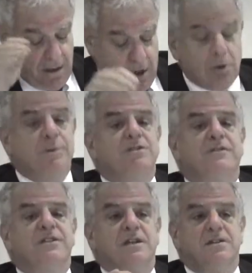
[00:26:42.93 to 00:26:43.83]
On-orbit
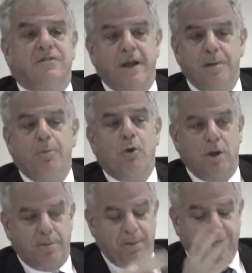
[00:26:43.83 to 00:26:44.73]
servicing is very
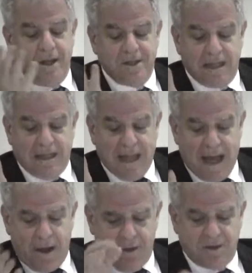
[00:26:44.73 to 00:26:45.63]
important because it
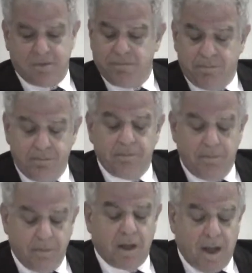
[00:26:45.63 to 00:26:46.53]
allows
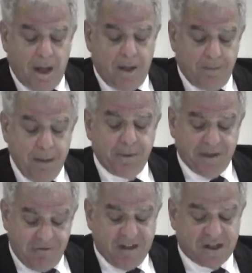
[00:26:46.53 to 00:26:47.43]
people
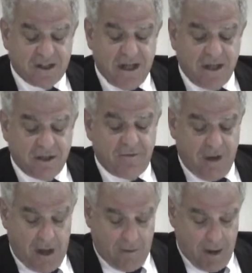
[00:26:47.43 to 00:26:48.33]
to fix things that have
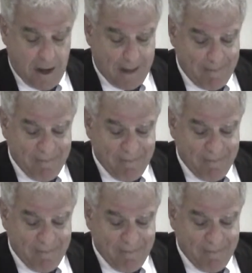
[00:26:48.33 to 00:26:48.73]
gone wrong.